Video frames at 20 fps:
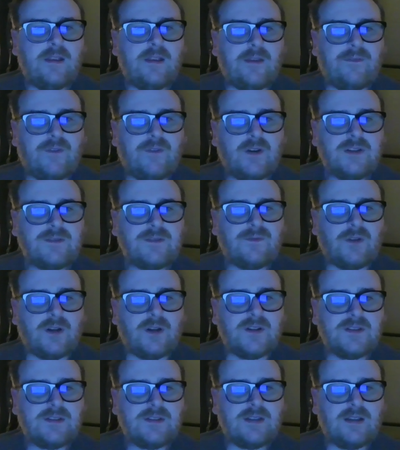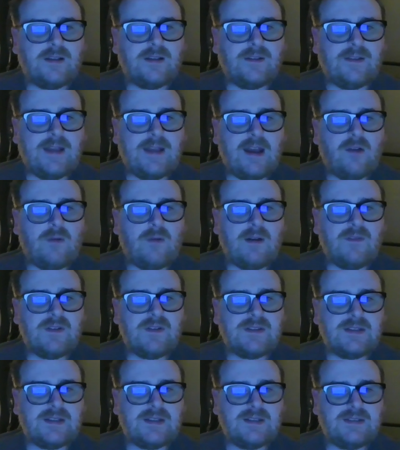The first verse now
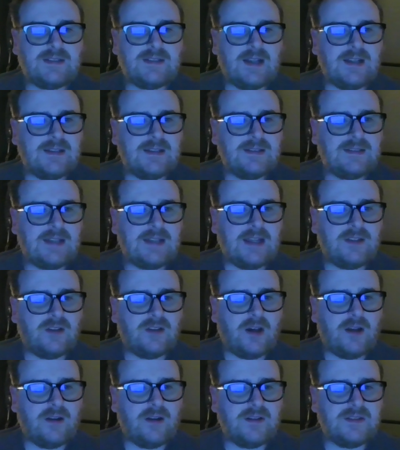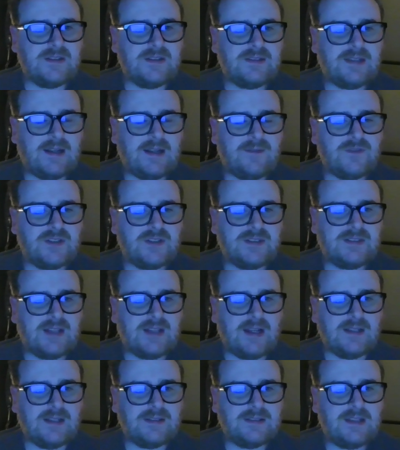references sons and daughters instead of just
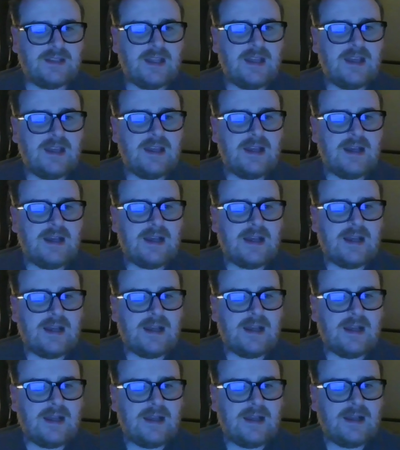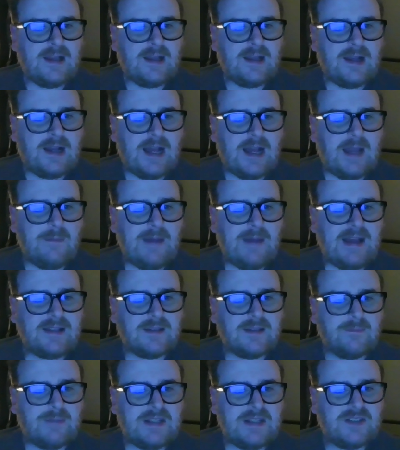sons.
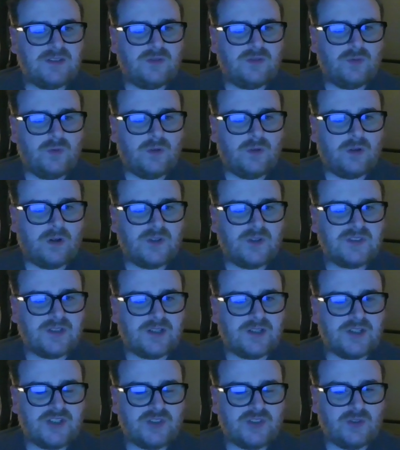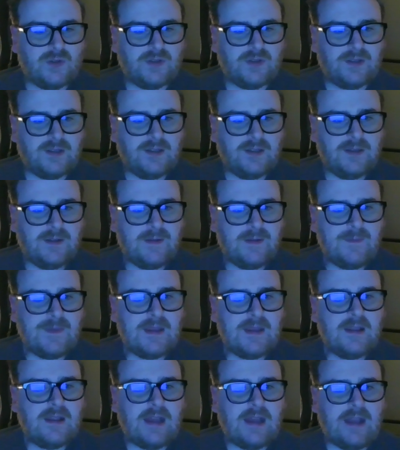Heimat bist du großer Sohn.
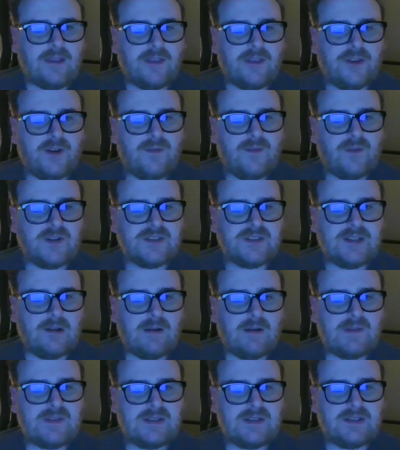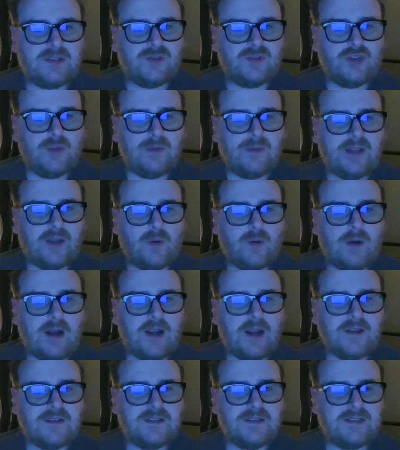And the third verse now references jubilant
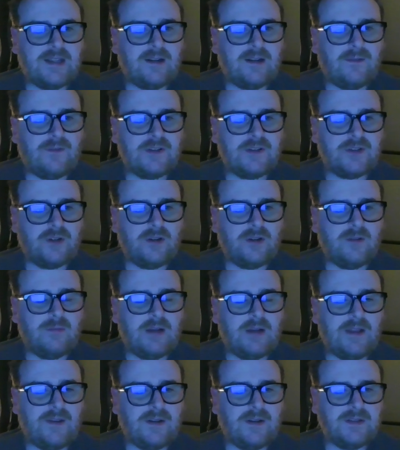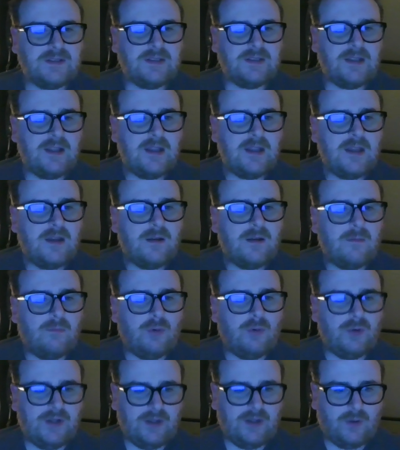choirs instead of fraternal brothers.
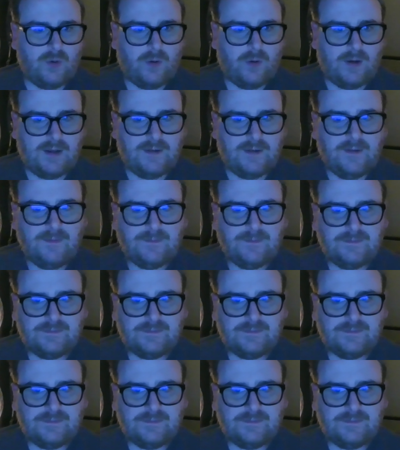Brudenchoren.